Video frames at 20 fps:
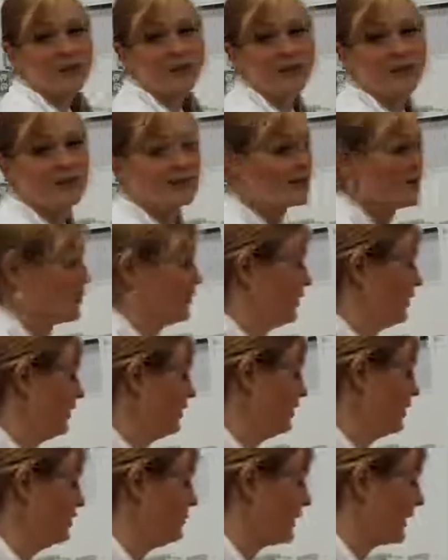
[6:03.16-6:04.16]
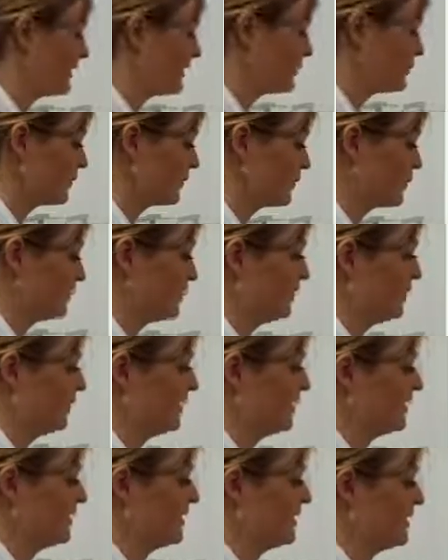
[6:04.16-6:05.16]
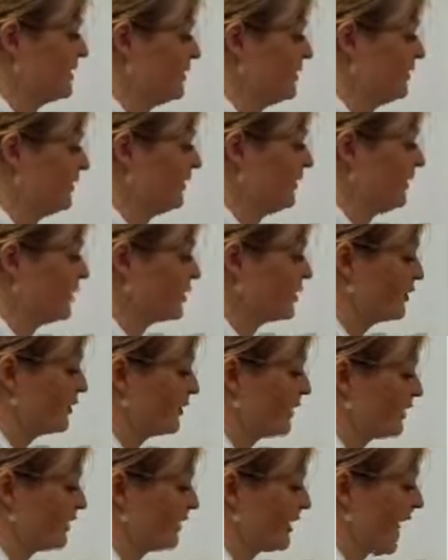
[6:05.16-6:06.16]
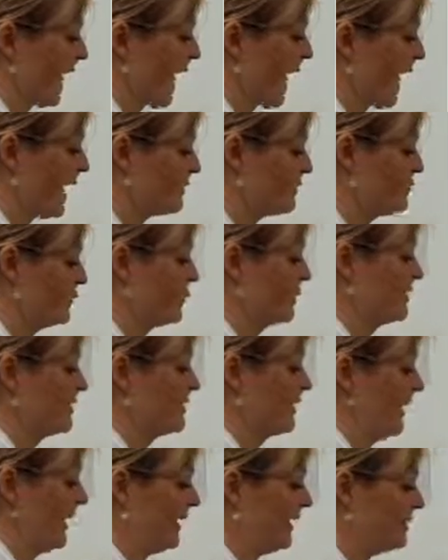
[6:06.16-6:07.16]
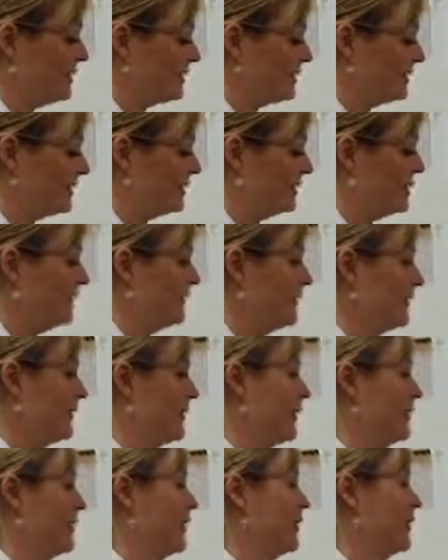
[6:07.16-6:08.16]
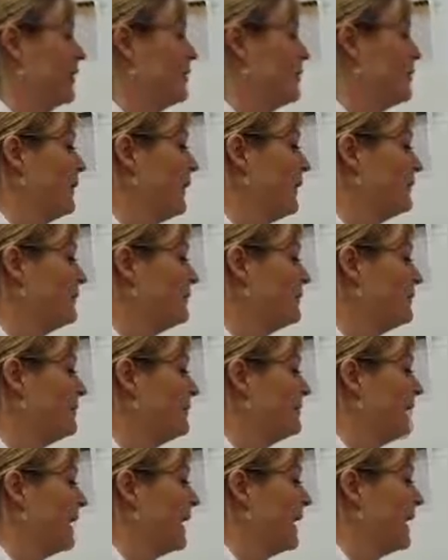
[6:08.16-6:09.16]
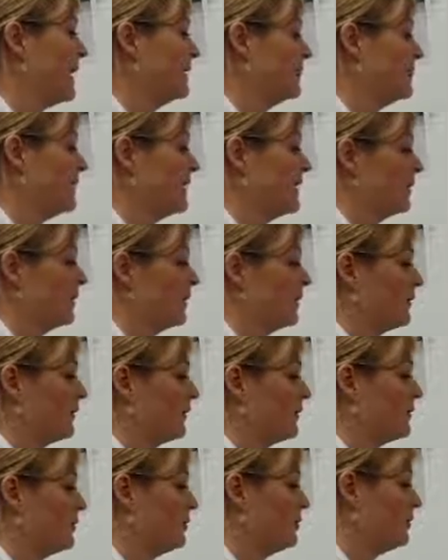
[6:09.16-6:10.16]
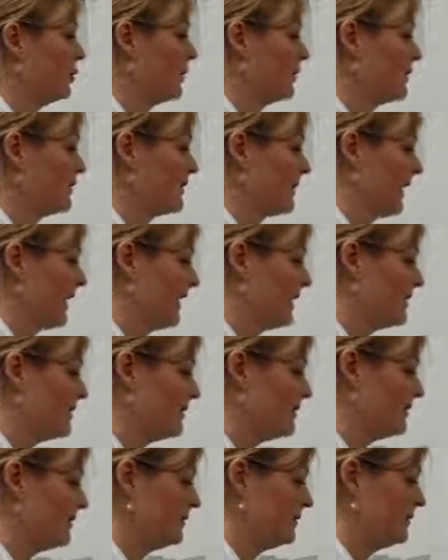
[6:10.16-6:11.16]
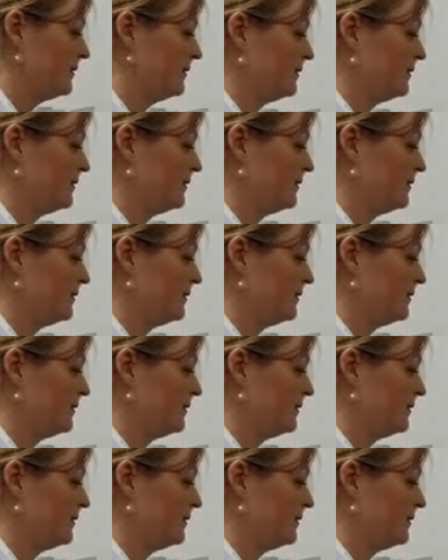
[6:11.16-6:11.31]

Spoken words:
to noise here is pretty good, but I just want to show you this additional feature where you can add more scans. If I click on the button, say I want to run 2 more scans,